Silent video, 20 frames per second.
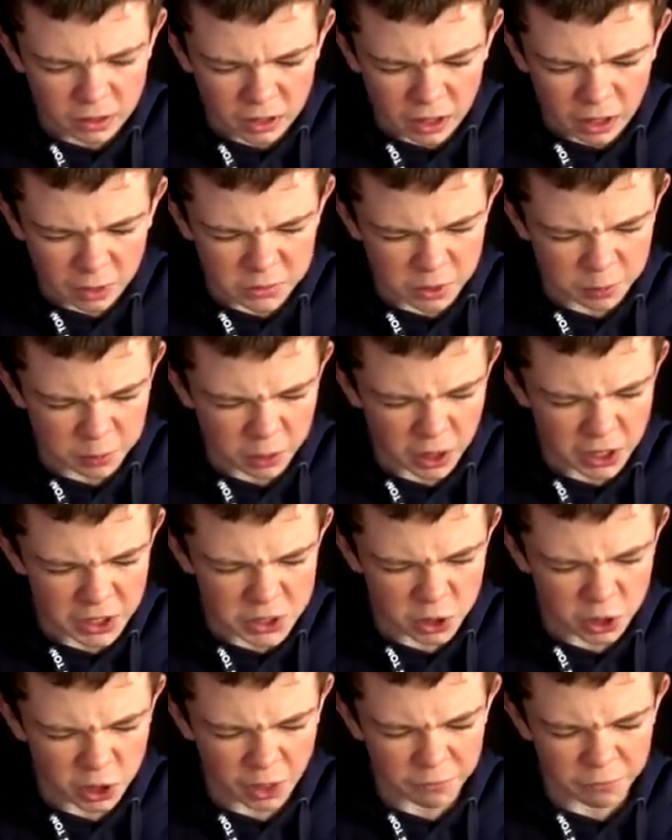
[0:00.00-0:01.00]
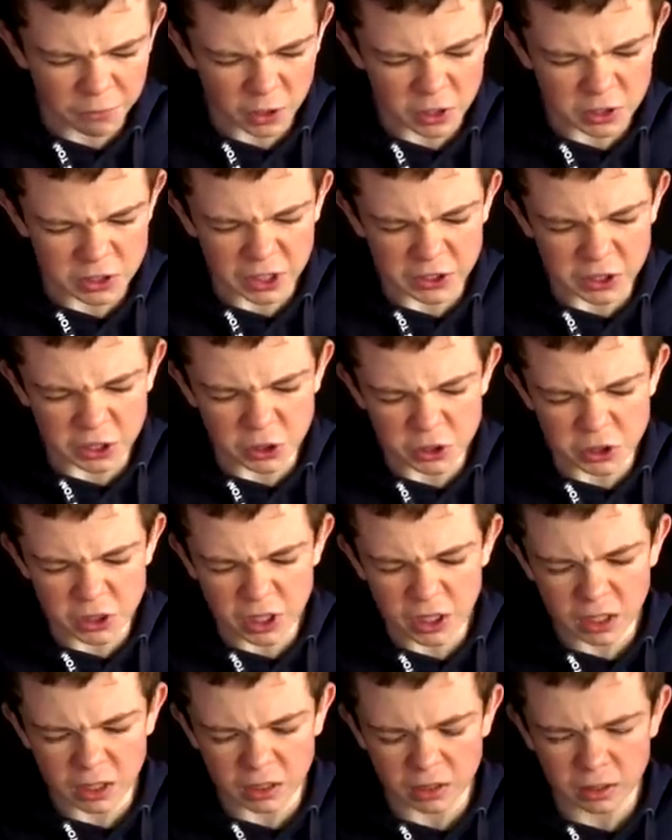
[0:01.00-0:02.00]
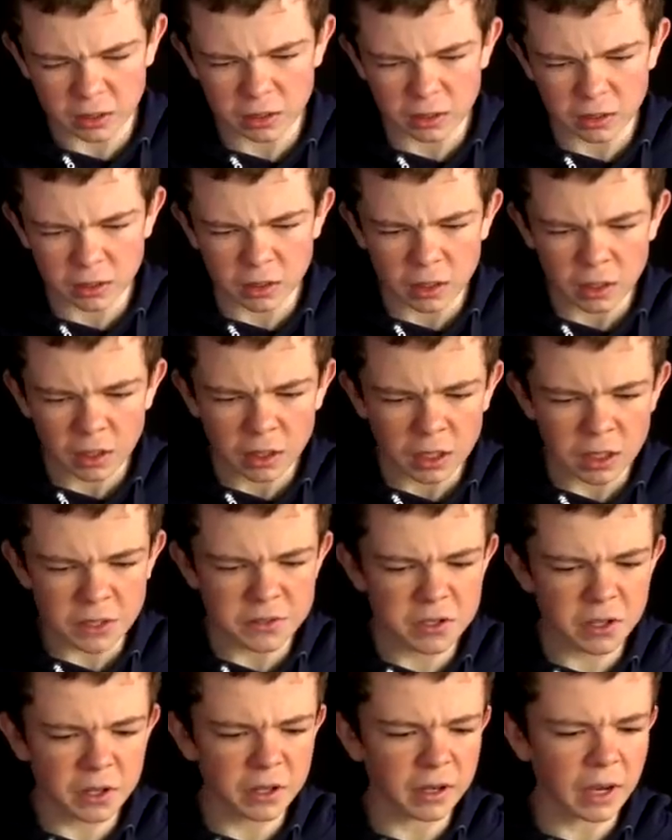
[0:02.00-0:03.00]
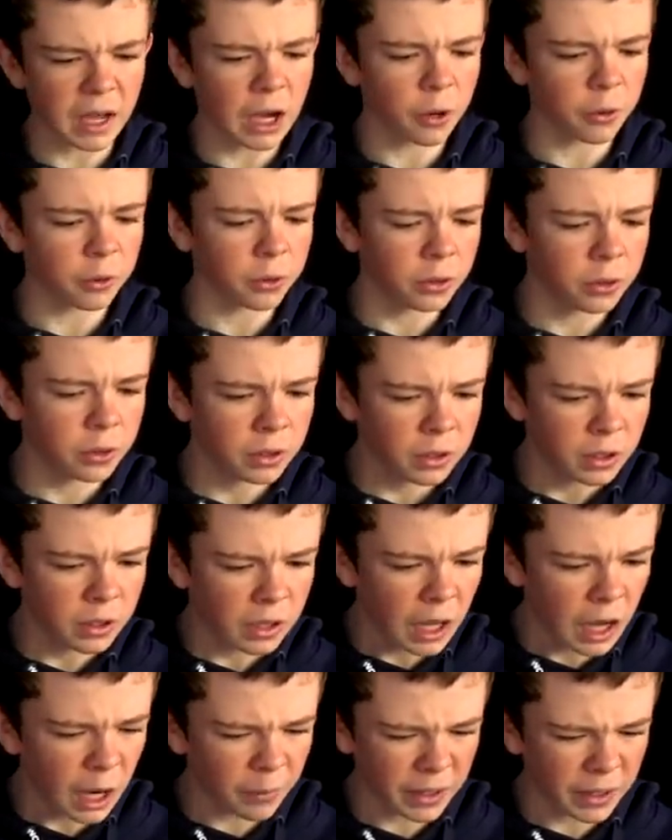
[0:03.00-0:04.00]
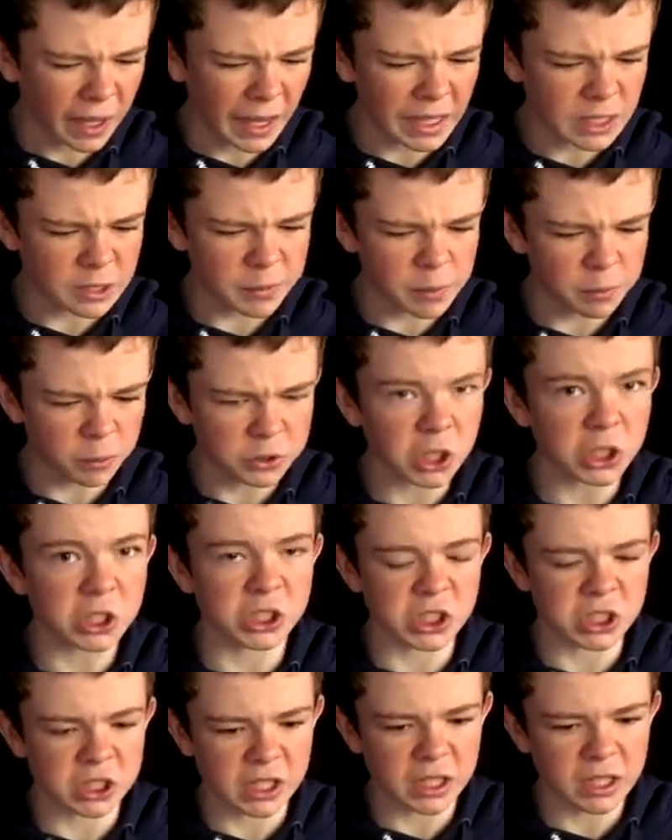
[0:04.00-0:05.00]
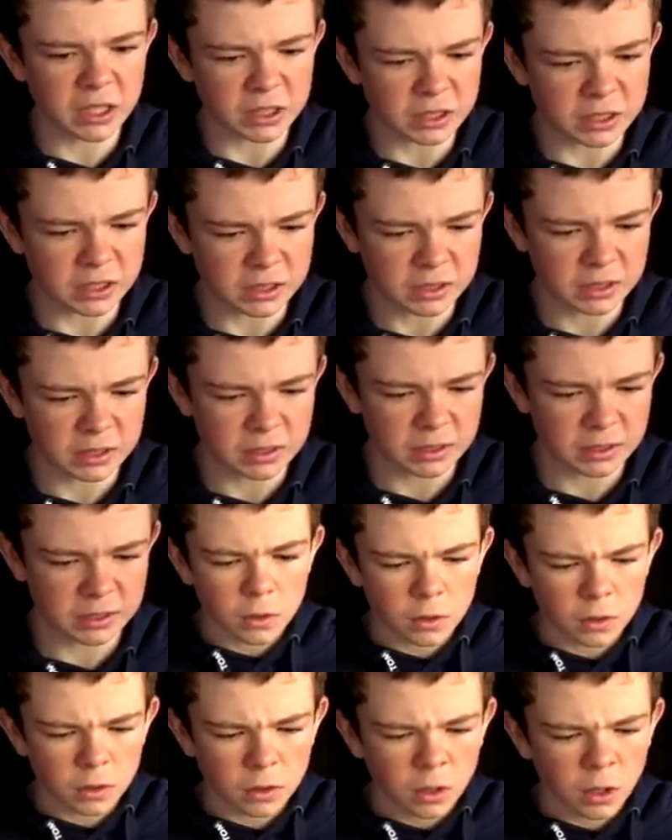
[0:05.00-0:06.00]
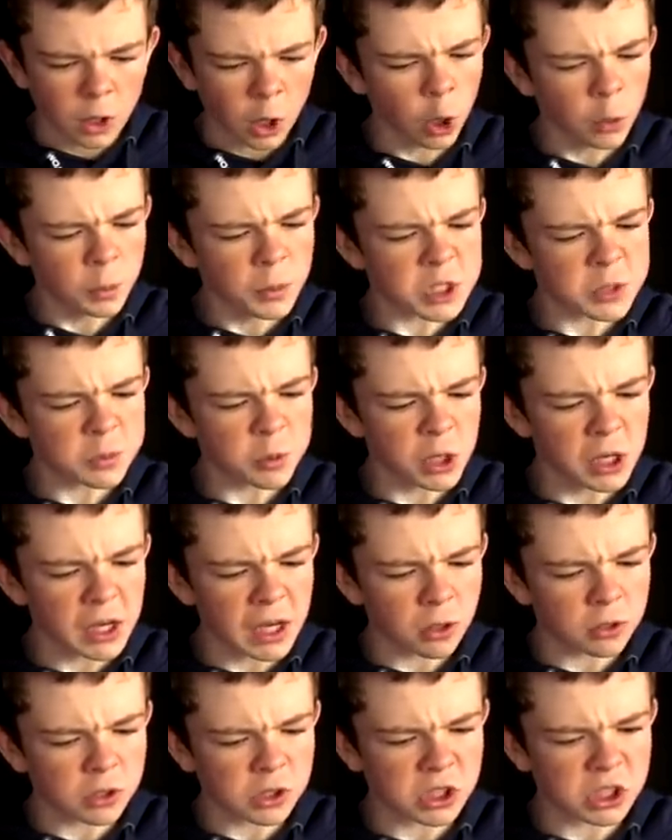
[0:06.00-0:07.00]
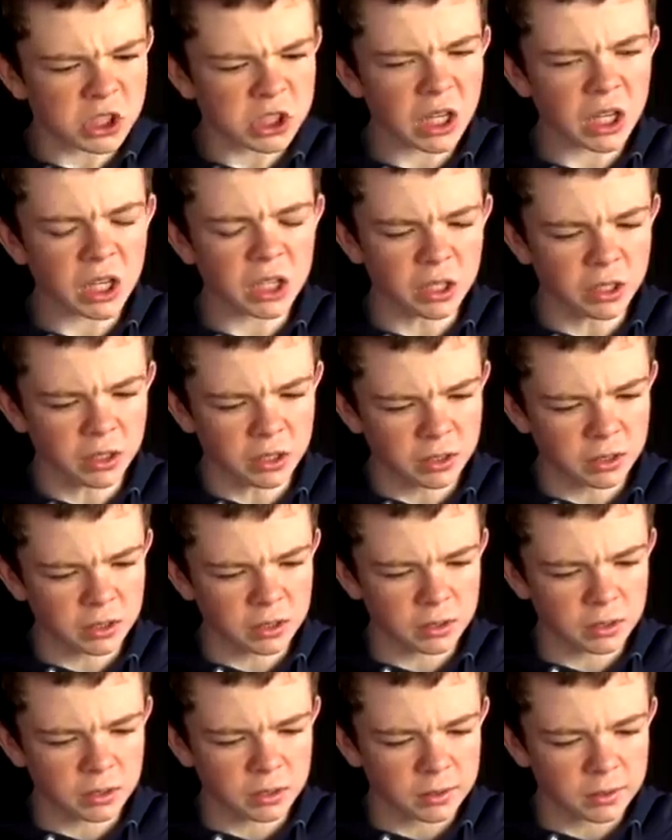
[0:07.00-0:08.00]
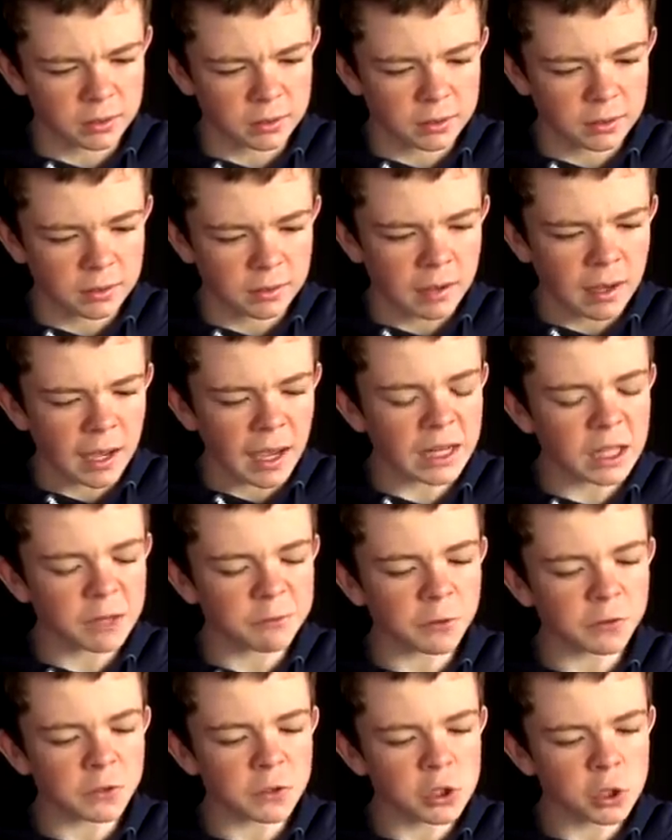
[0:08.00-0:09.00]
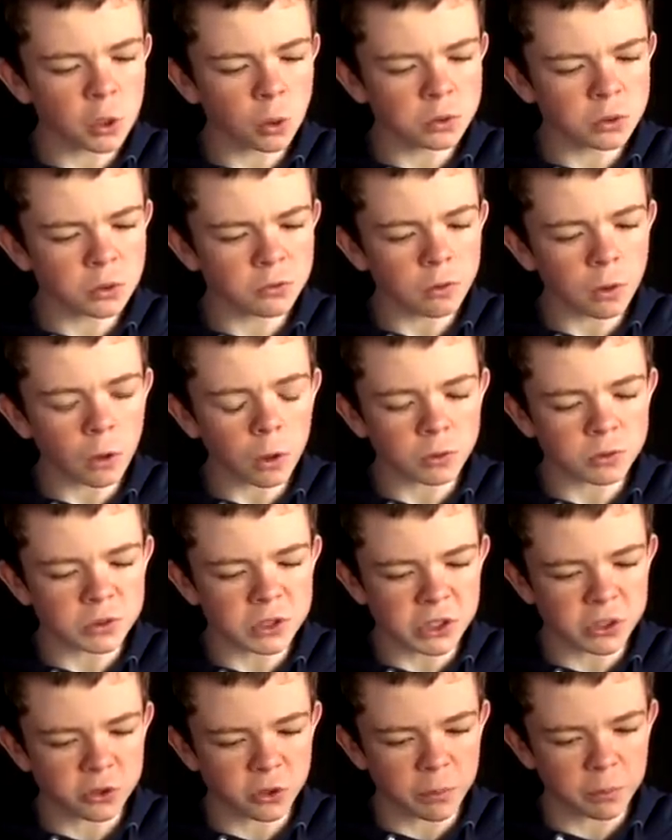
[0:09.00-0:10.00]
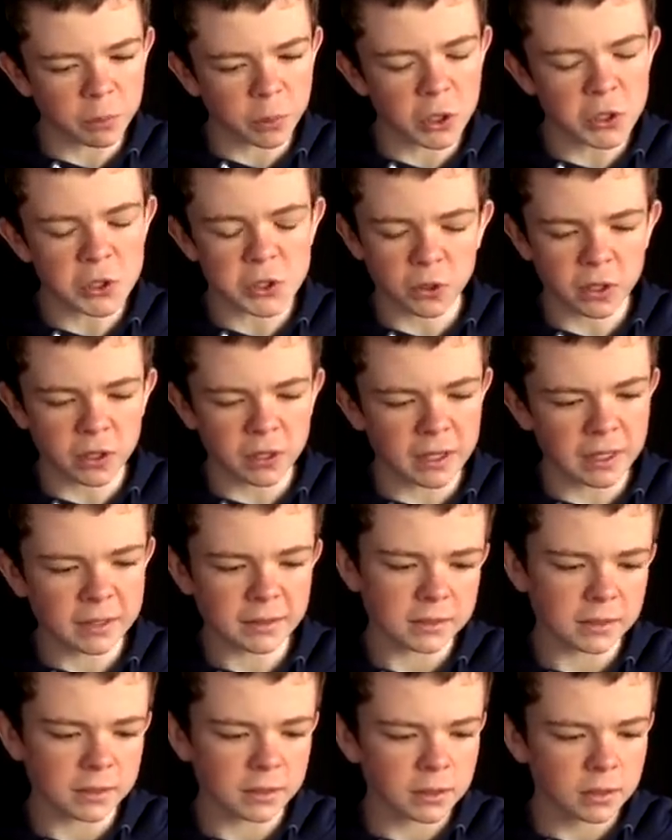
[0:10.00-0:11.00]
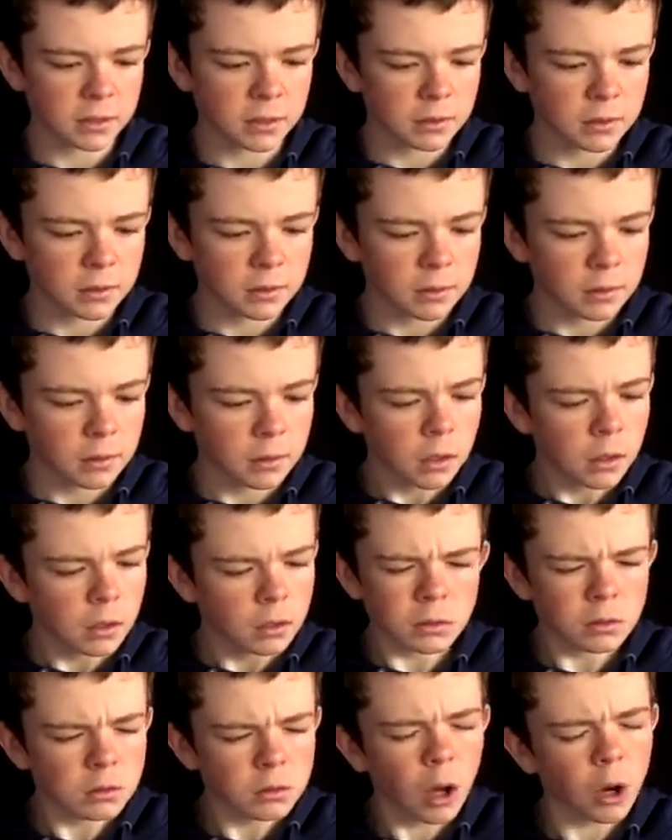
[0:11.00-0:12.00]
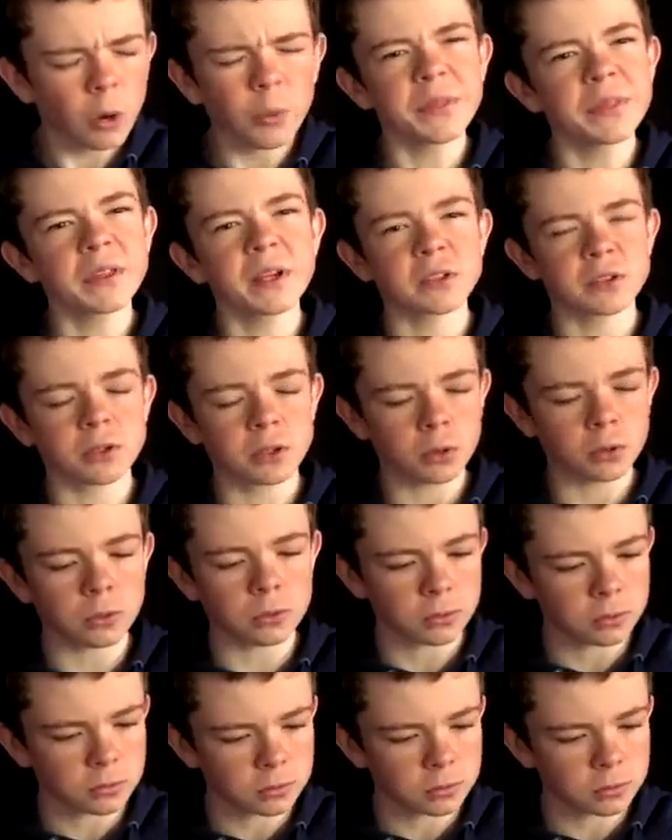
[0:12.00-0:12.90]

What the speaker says: "I'm surprised your grandfather's letting you stay, considering how he hates people touching his things. I hope the spooky house didn't scare you." Hetty felt a jolt of loyalty to Grandpa John at that. "No, we think it's cool."